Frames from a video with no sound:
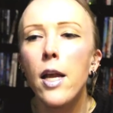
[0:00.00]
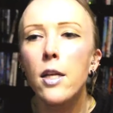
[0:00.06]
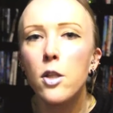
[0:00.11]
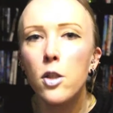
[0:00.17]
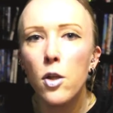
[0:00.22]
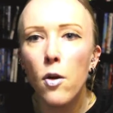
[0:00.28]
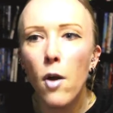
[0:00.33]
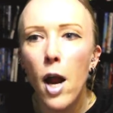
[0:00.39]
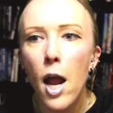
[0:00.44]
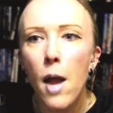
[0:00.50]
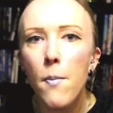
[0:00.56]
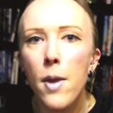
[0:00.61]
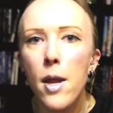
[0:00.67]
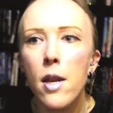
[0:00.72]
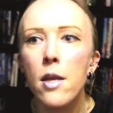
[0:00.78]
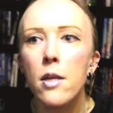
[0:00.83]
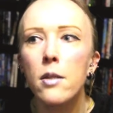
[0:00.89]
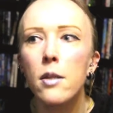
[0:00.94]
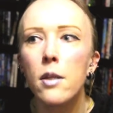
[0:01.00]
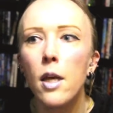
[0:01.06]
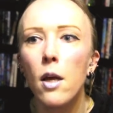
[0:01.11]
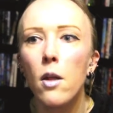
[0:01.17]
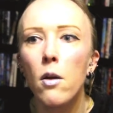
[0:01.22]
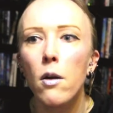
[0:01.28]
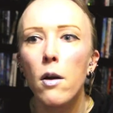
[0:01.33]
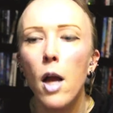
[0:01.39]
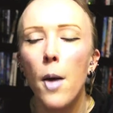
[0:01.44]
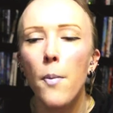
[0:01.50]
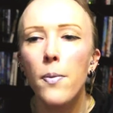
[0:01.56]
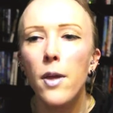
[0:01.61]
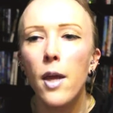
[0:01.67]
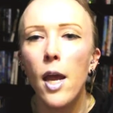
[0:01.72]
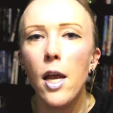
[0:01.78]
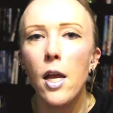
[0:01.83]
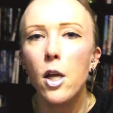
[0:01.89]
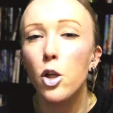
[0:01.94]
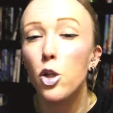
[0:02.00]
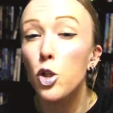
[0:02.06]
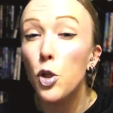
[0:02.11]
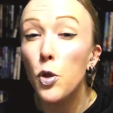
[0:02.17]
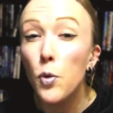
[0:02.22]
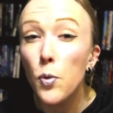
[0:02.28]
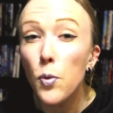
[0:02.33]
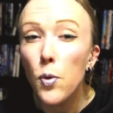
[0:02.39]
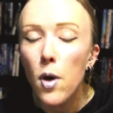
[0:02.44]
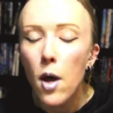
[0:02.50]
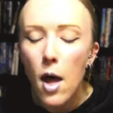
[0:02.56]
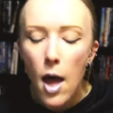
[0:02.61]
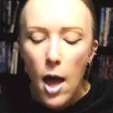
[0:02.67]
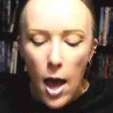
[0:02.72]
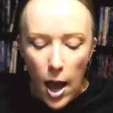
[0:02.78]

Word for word: Instagram it is killer cupcake 2